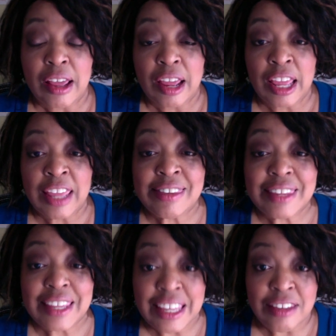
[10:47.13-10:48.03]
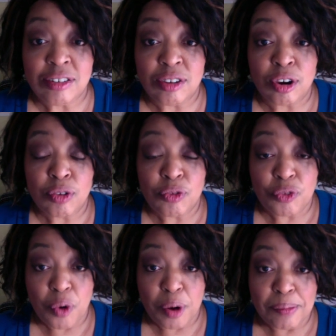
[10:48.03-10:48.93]
it's easier
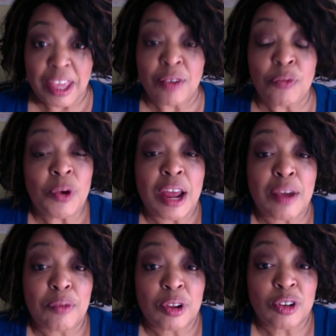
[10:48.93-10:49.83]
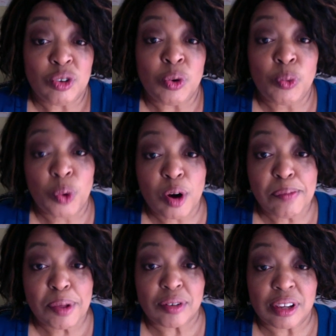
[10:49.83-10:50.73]
for me when I do world
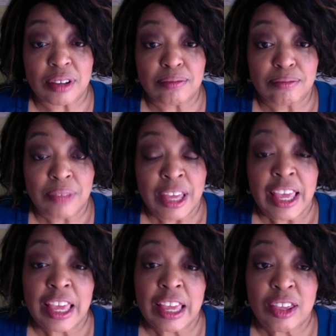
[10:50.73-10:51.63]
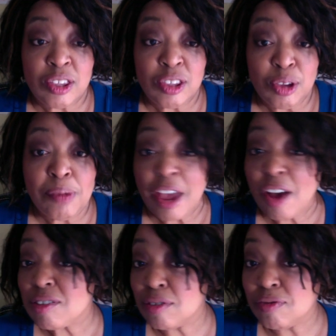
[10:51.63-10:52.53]
building. You may
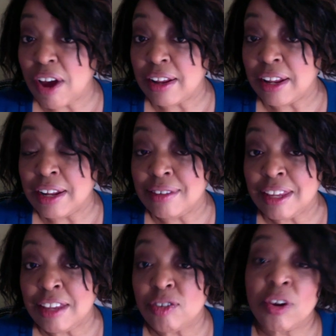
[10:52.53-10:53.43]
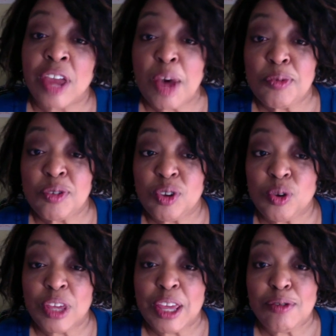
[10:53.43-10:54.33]
also find that it's easier. It helps you
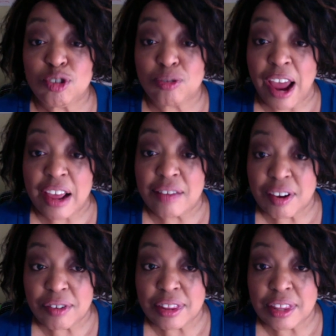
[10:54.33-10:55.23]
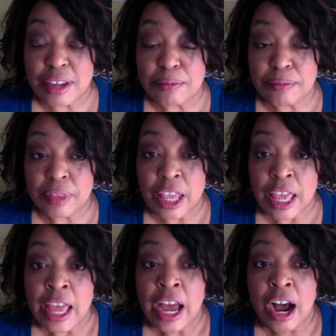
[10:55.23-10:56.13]
keep track of everything.
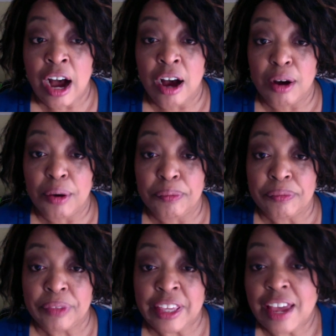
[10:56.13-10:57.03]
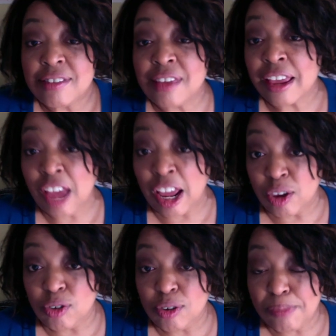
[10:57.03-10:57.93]
Yes, I
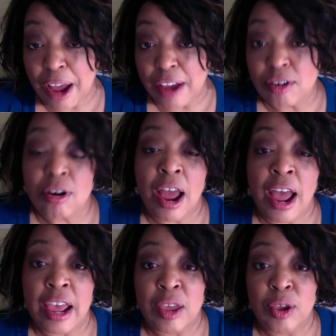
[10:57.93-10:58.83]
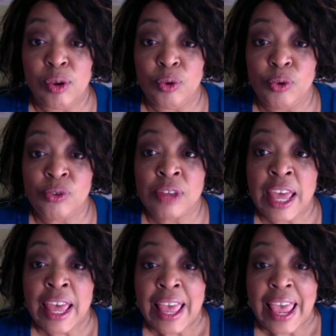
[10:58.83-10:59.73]
use a binder. I use
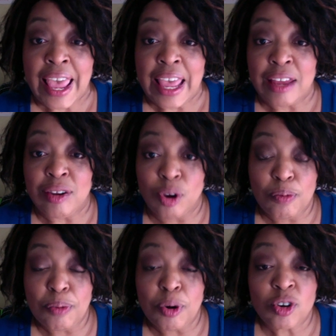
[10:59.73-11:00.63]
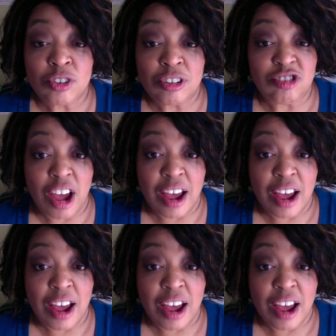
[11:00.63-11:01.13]
a notebook to jot